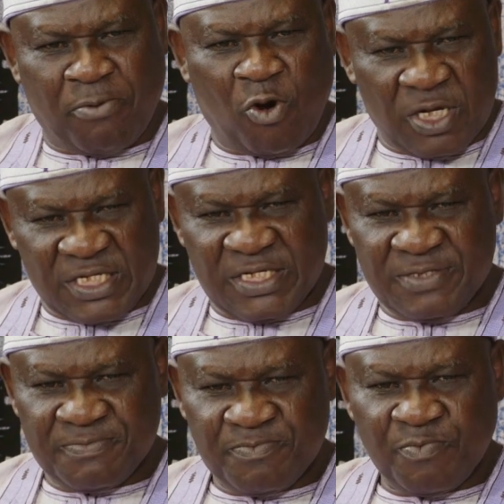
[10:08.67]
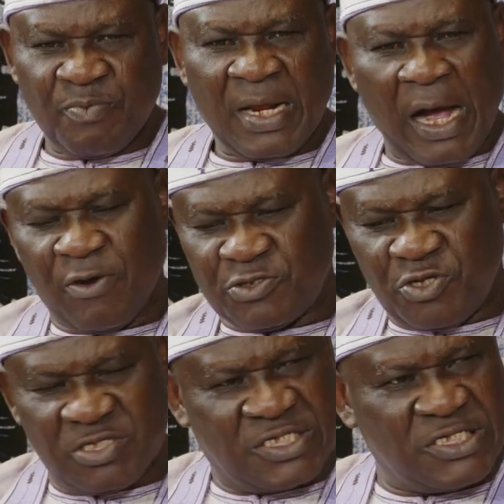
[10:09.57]
point, I was
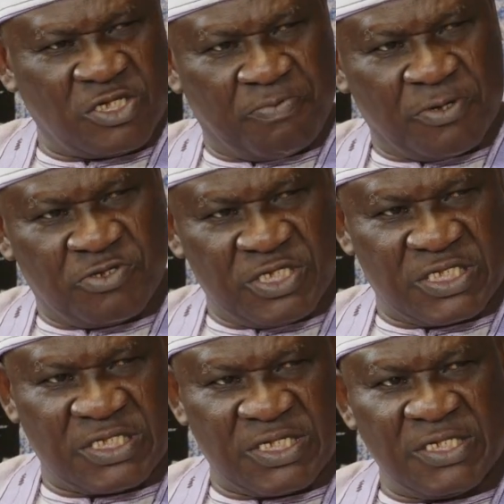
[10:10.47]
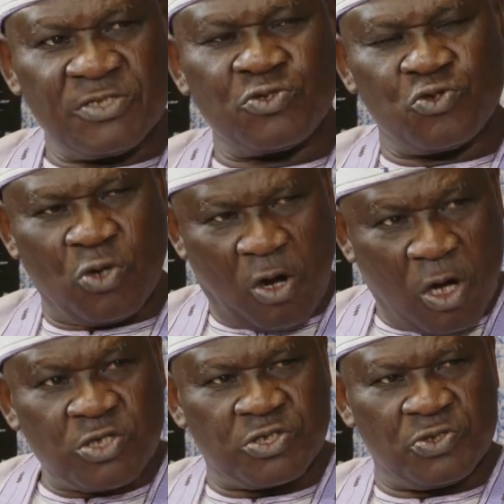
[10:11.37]
just seized the opportunity to
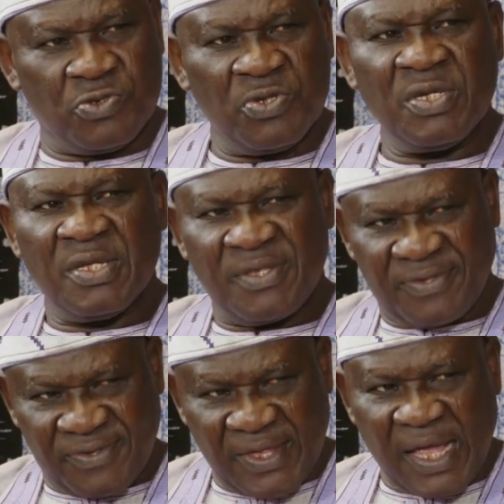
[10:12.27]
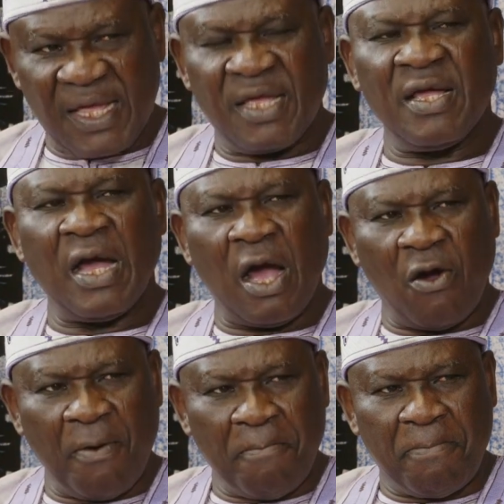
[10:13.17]
also thank
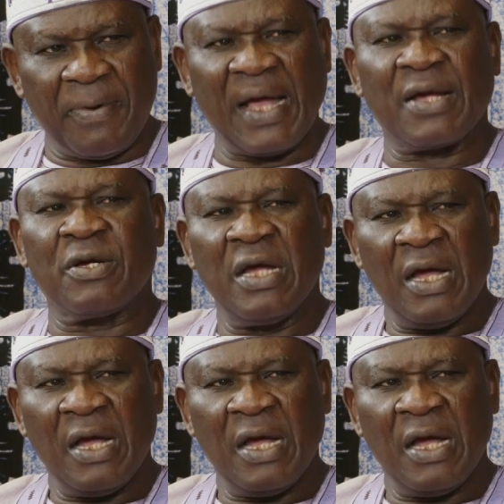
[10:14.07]
our black